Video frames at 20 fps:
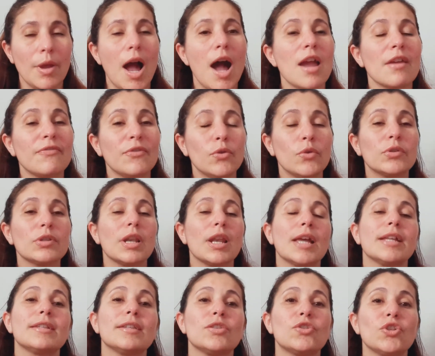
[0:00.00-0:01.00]
I thought
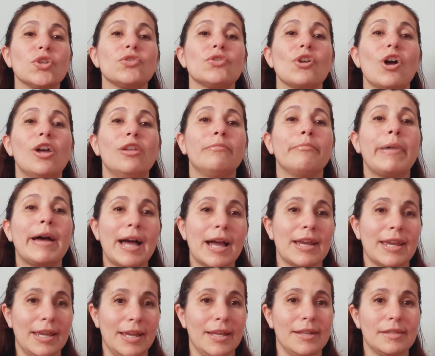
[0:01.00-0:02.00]
let's just
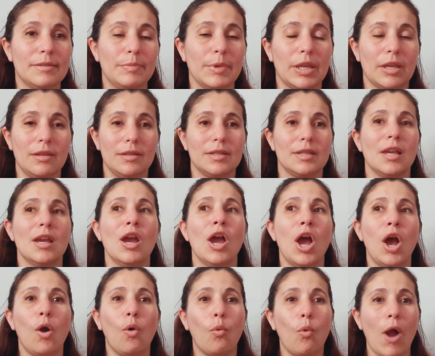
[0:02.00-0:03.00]
unpack it because
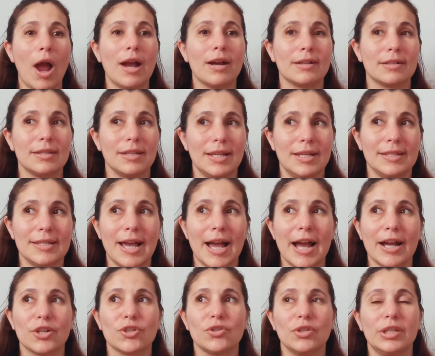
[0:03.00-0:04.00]
wax is
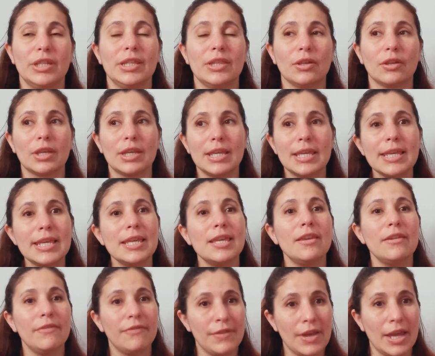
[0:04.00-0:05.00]
actually the
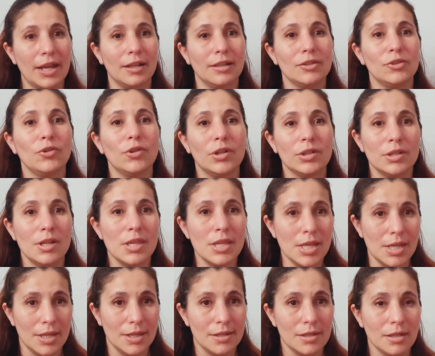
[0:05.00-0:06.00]
key thing you're gonna
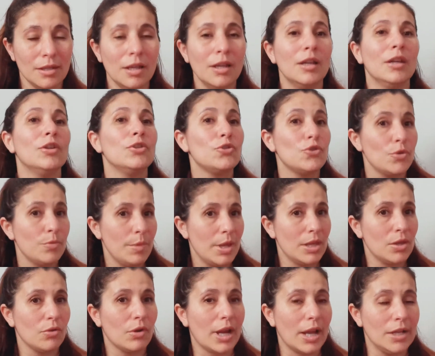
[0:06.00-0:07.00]
need to
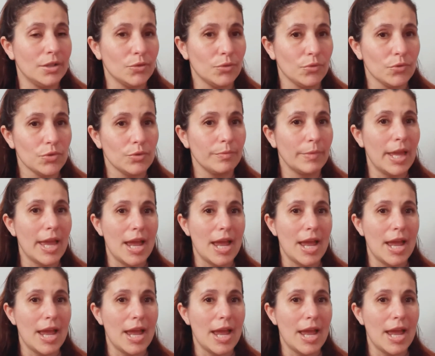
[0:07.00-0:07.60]
make your candles.